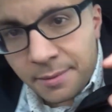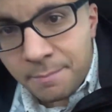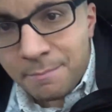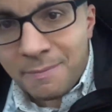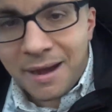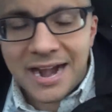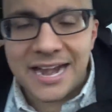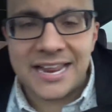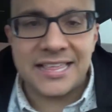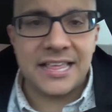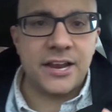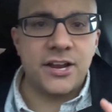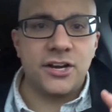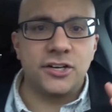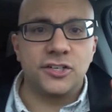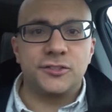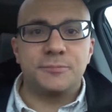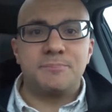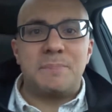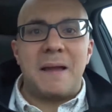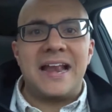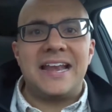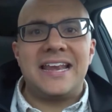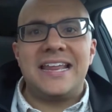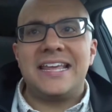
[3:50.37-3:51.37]
money that you're
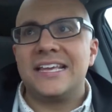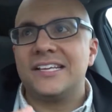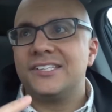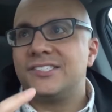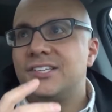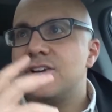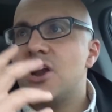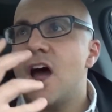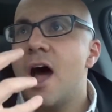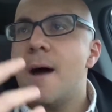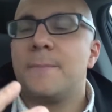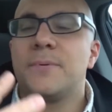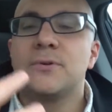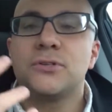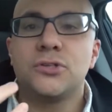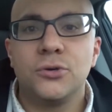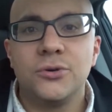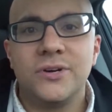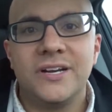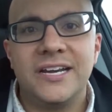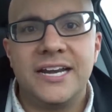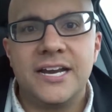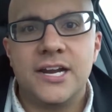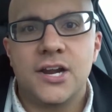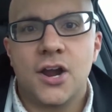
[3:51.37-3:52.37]
spending is an
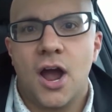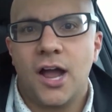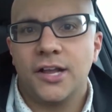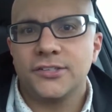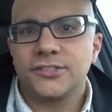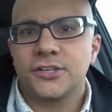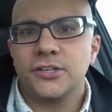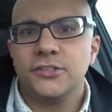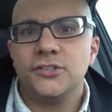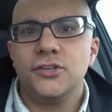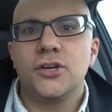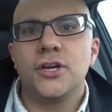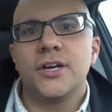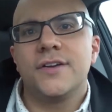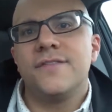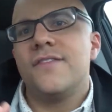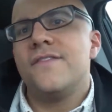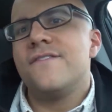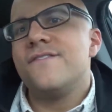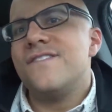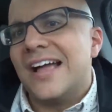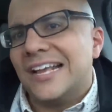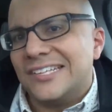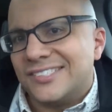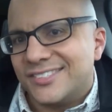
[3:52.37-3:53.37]
opportunity cost because you could have
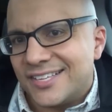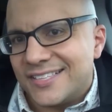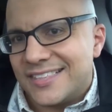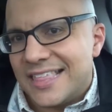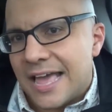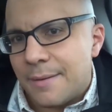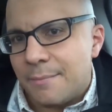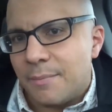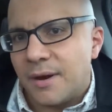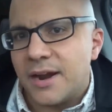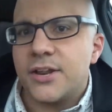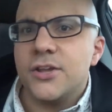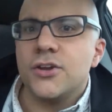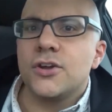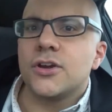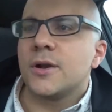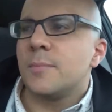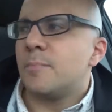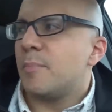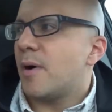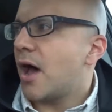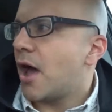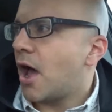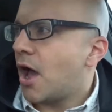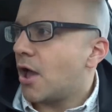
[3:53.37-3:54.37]
invested that money. You could have
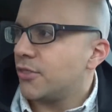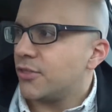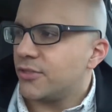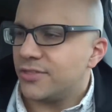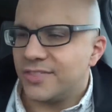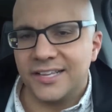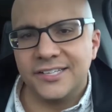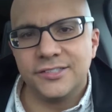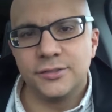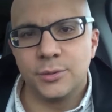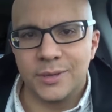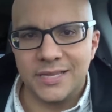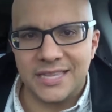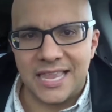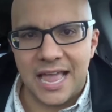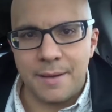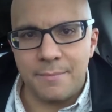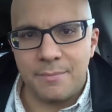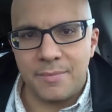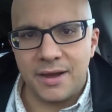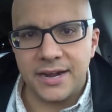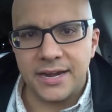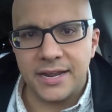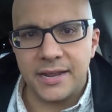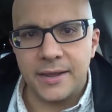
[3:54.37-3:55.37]
bought other things with that
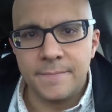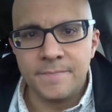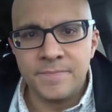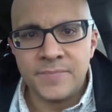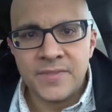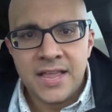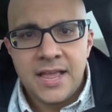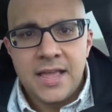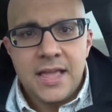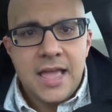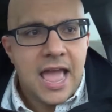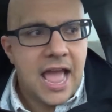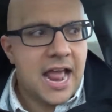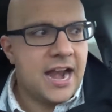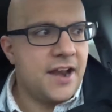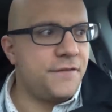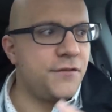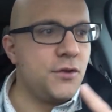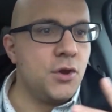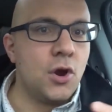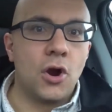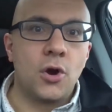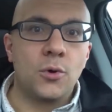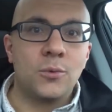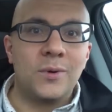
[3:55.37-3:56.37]
money. And if
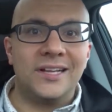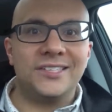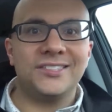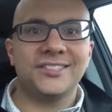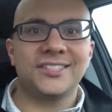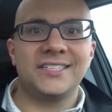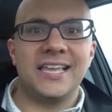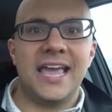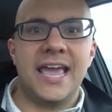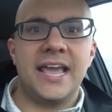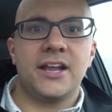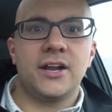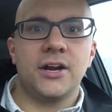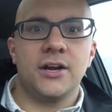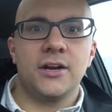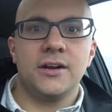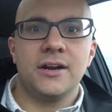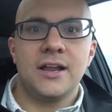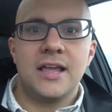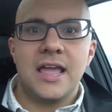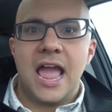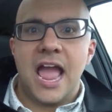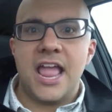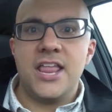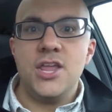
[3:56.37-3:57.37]
you're a risk taker
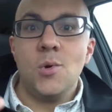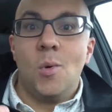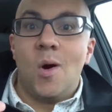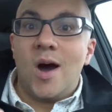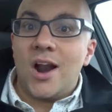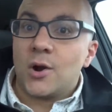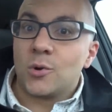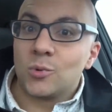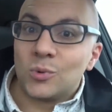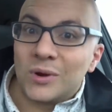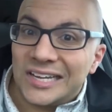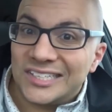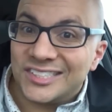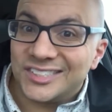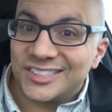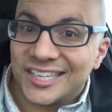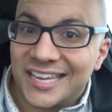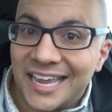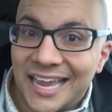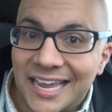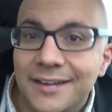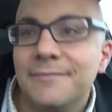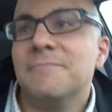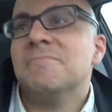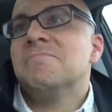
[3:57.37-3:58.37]
and you want to risk
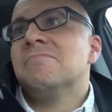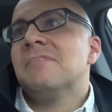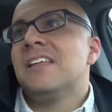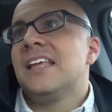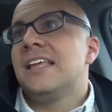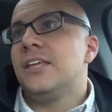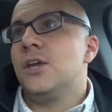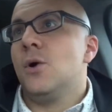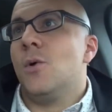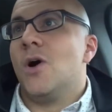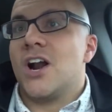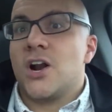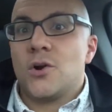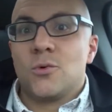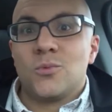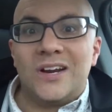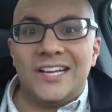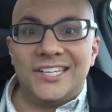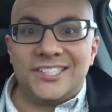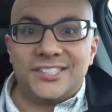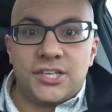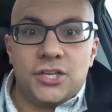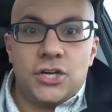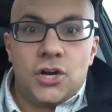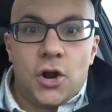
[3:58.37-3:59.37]
it, you want to
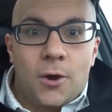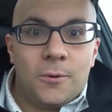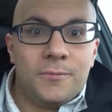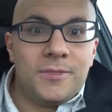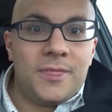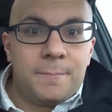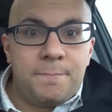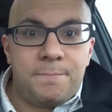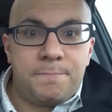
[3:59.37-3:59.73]
risk, you know, the